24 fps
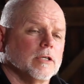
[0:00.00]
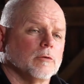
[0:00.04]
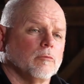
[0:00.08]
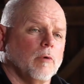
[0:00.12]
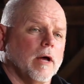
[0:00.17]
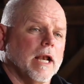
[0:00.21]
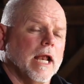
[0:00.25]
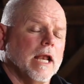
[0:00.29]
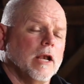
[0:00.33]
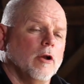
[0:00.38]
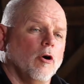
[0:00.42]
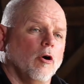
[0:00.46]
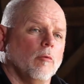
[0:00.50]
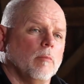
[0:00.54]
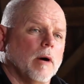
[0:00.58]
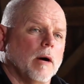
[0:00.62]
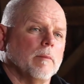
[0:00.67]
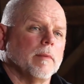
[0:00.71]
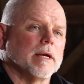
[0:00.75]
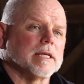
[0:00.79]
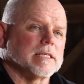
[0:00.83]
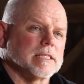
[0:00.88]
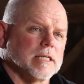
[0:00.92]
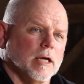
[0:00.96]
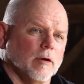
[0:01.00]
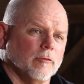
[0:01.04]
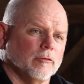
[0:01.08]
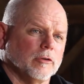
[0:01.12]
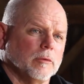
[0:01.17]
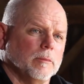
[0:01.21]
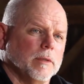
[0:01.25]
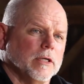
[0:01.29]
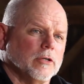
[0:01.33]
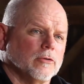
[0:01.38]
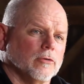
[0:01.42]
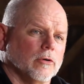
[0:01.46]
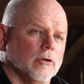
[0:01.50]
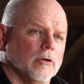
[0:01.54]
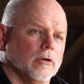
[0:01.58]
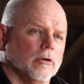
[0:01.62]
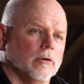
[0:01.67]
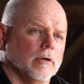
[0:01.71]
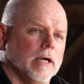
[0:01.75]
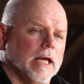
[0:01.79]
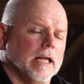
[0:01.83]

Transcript: is what I know about myself to be true,